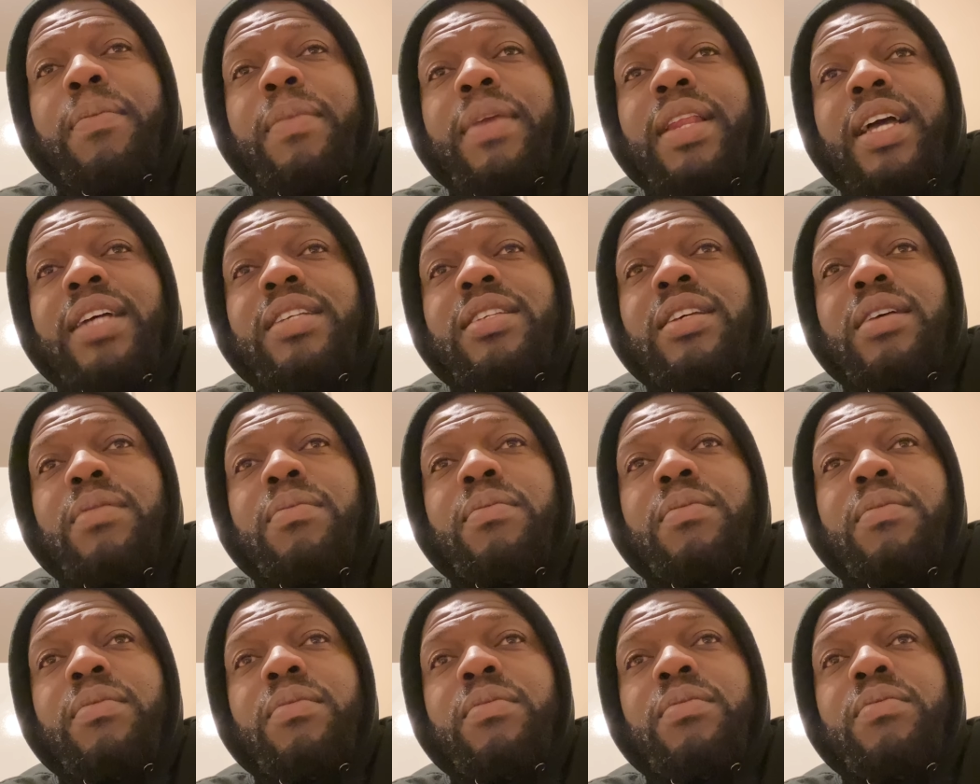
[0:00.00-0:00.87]
me like
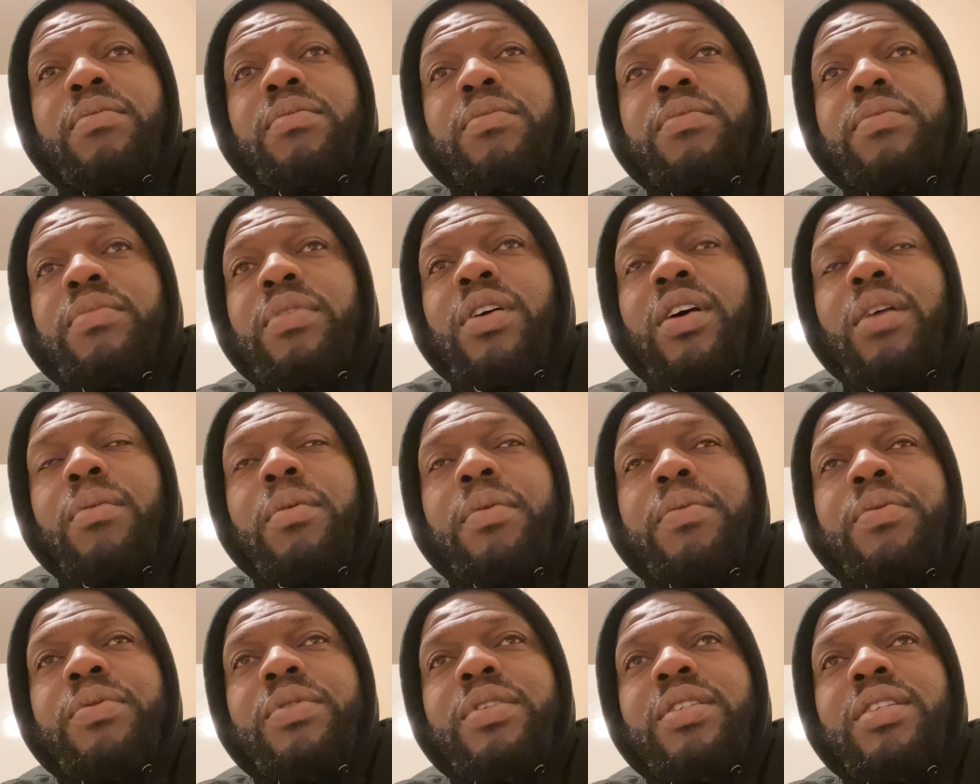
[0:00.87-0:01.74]
some, I can't
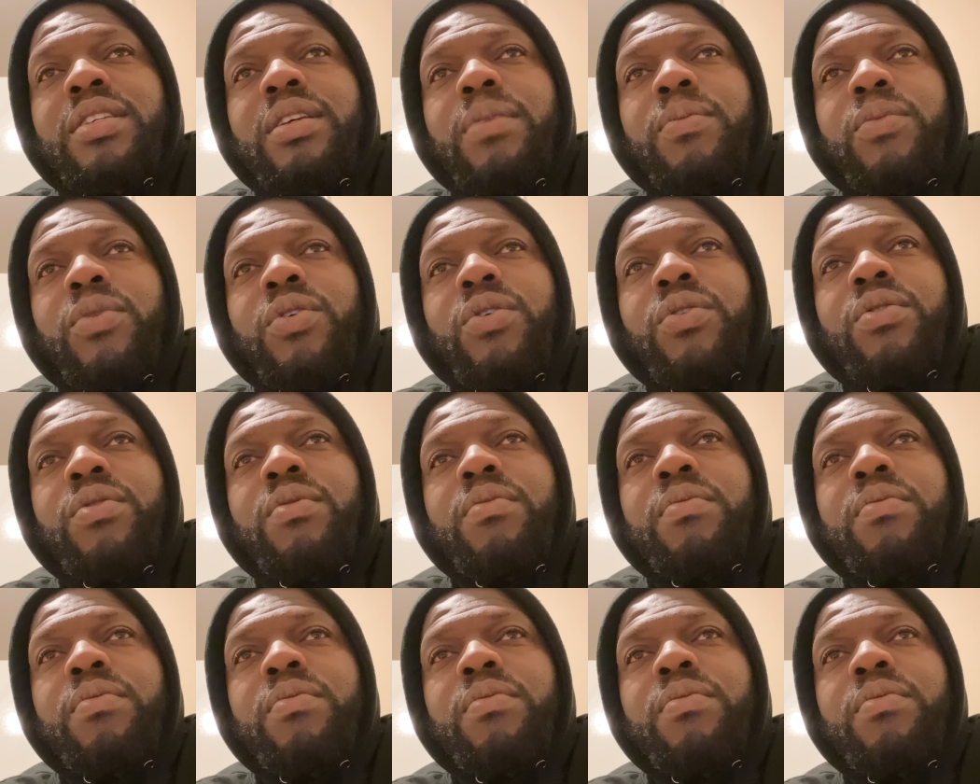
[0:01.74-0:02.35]
remember, some